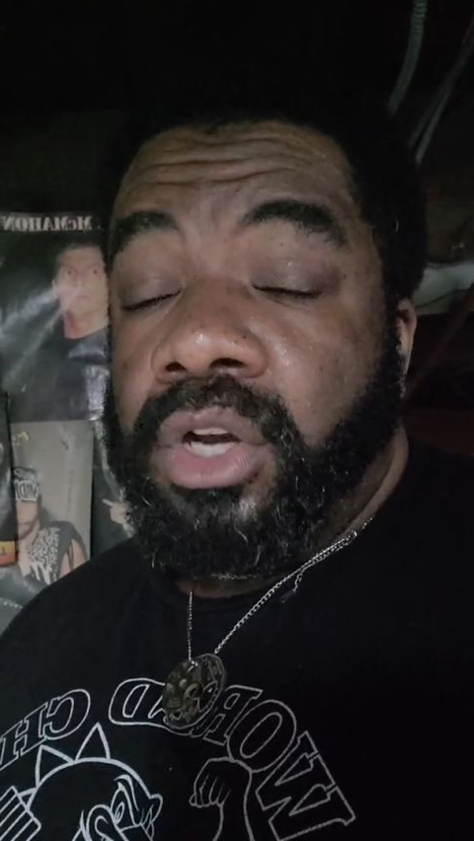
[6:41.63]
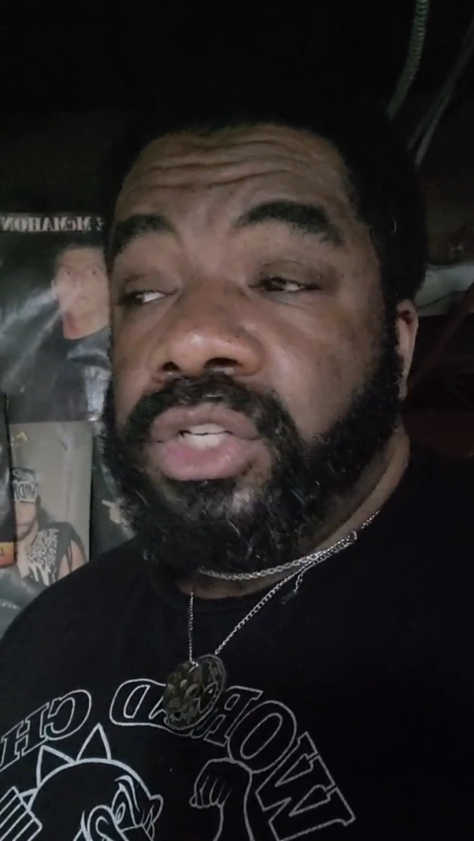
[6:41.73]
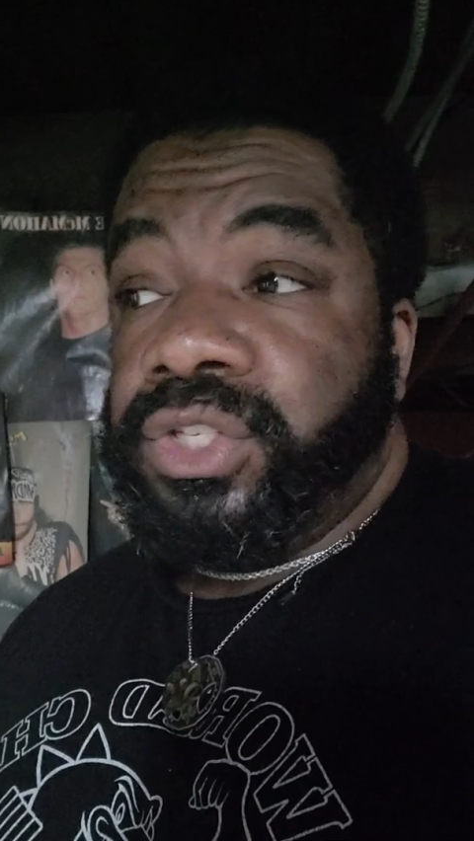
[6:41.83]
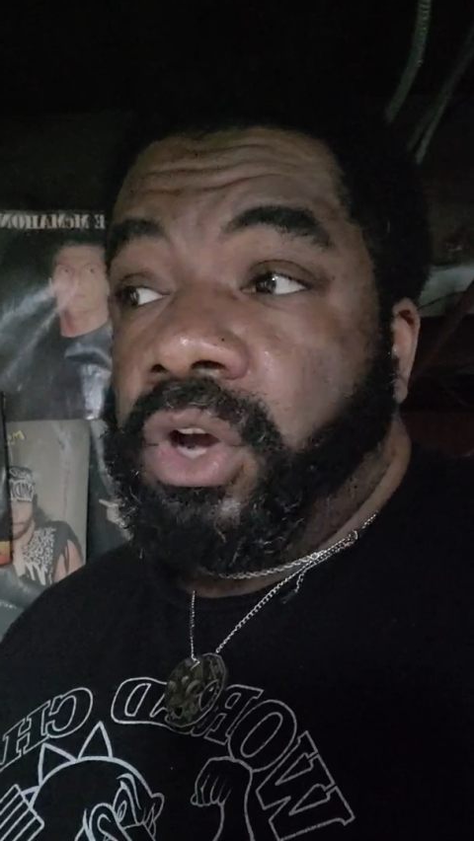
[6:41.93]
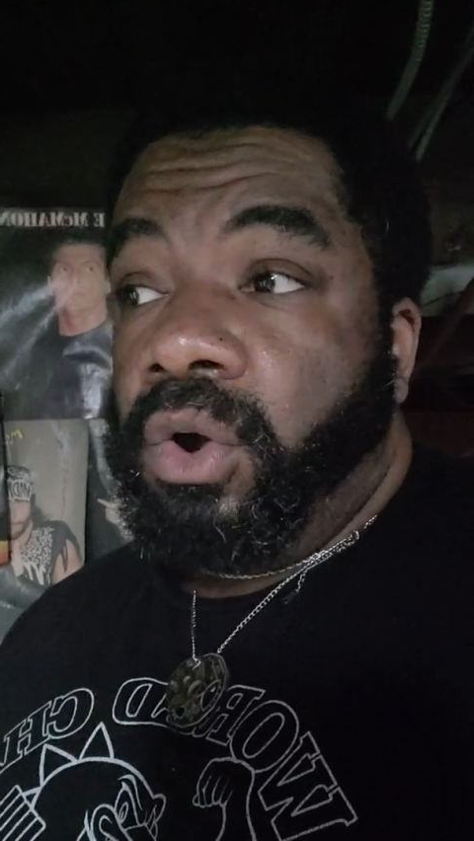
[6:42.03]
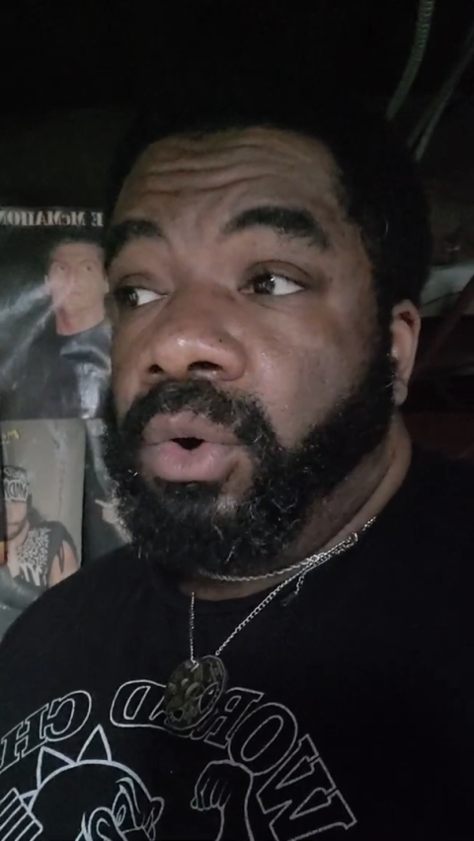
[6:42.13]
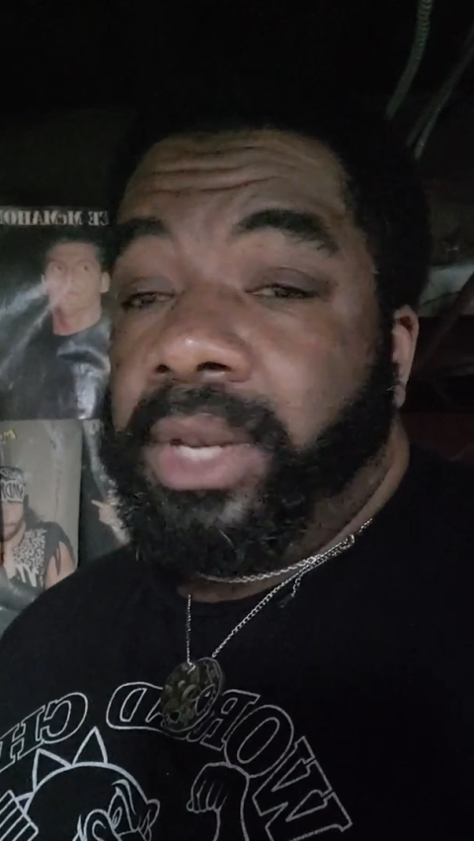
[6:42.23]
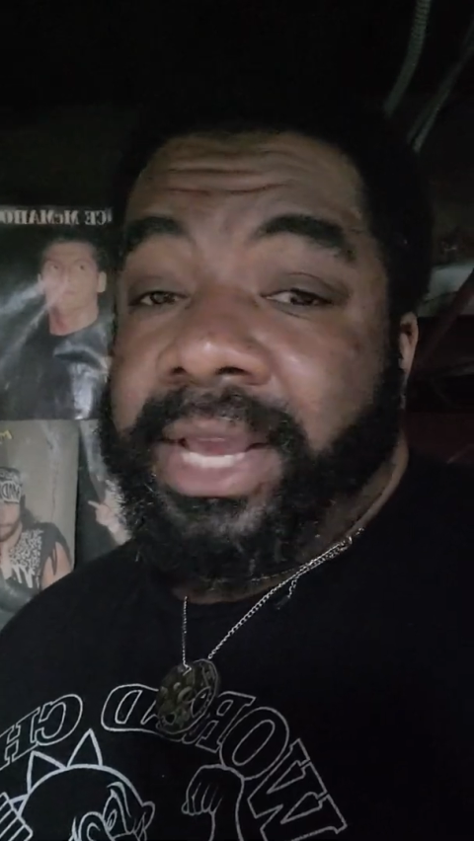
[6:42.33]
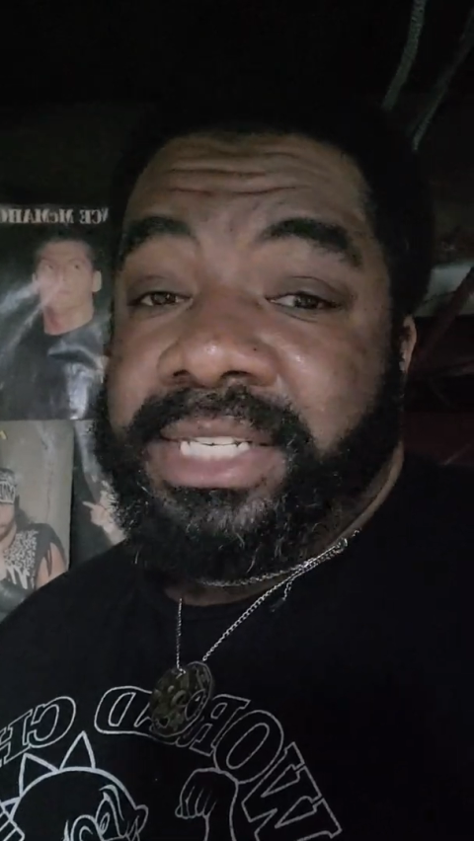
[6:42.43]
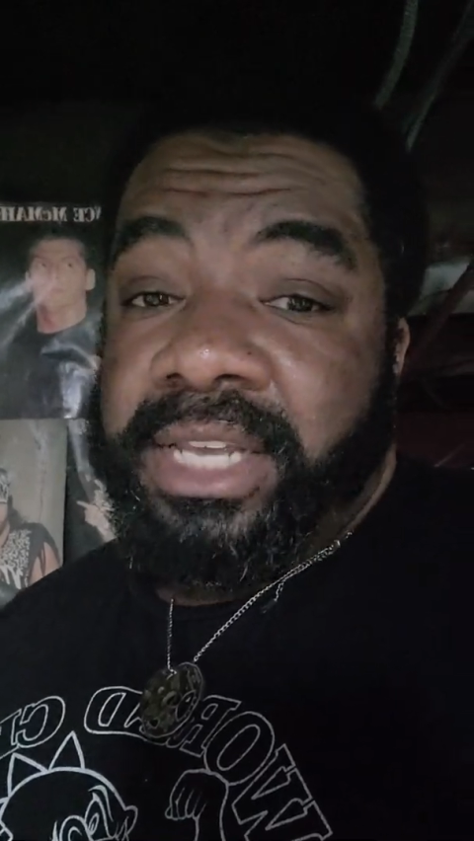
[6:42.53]
So,
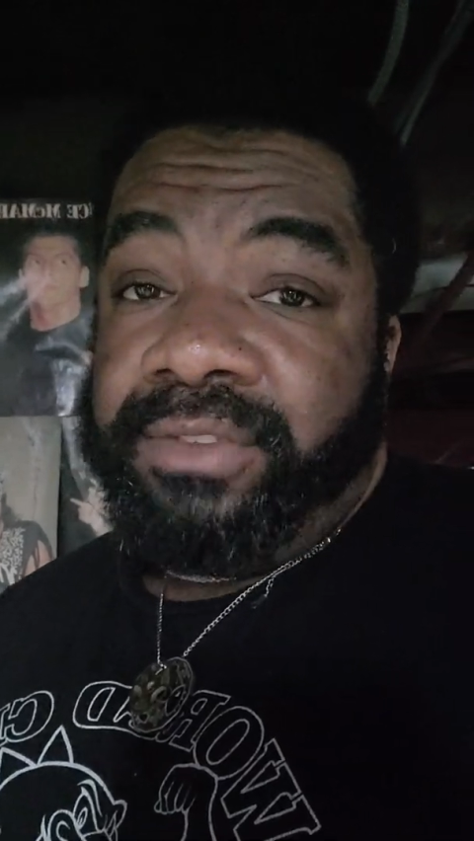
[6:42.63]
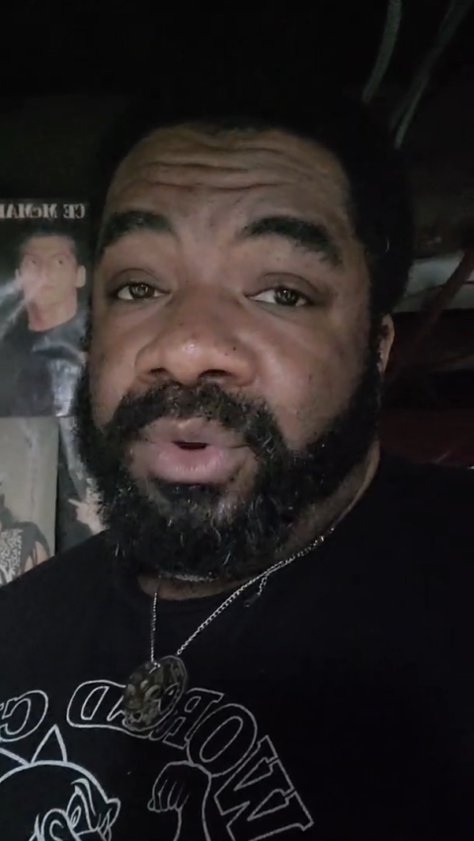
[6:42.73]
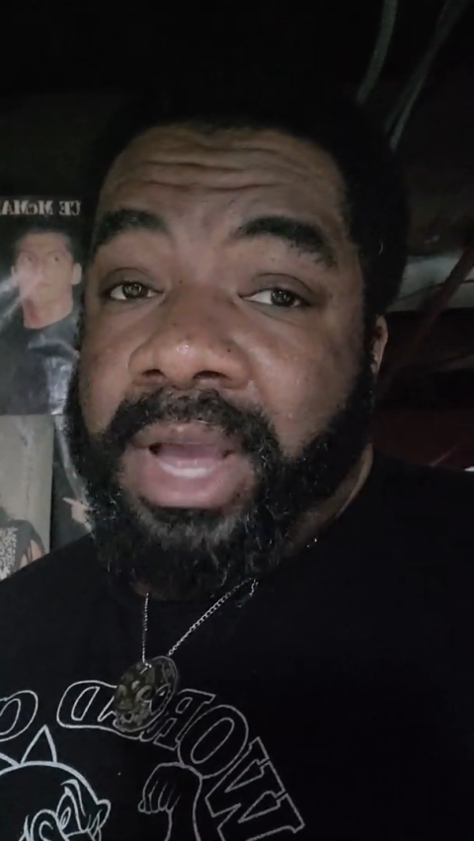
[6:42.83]
like I said, if you